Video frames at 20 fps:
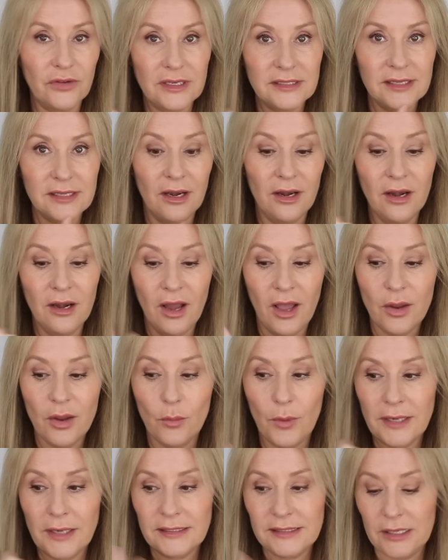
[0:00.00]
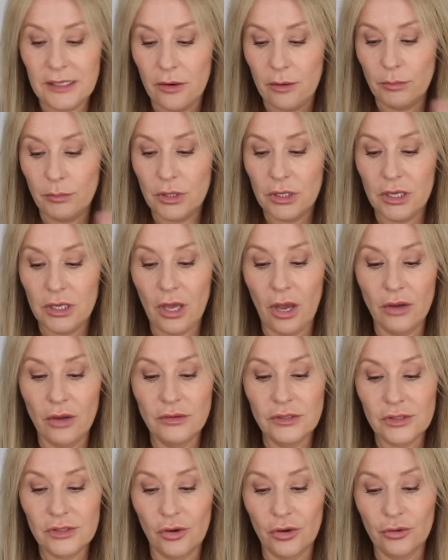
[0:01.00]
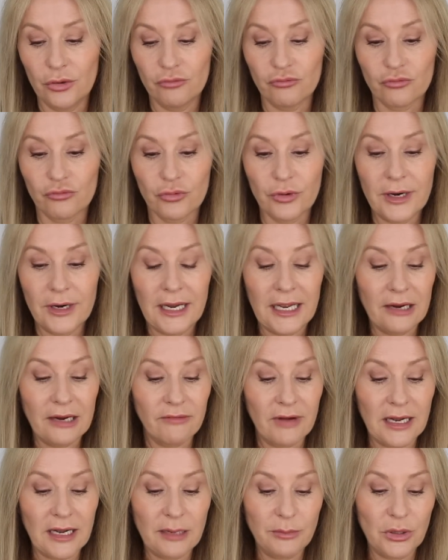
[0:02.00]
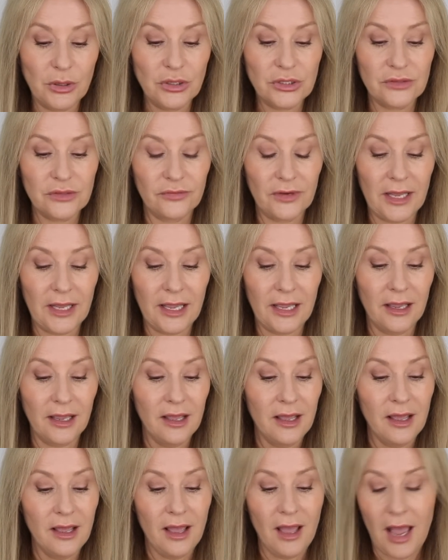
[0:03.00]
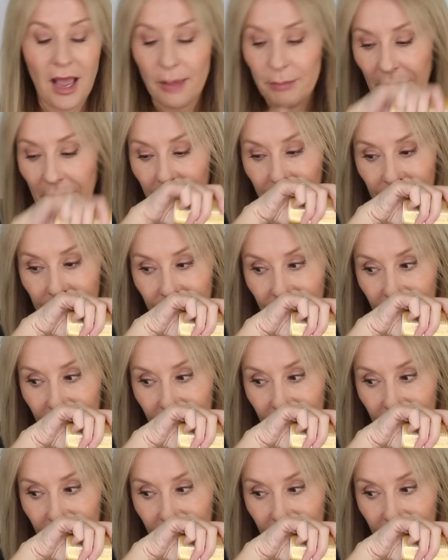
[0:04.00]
It's a lightweight serum, goes on really, really beautifully. I mean,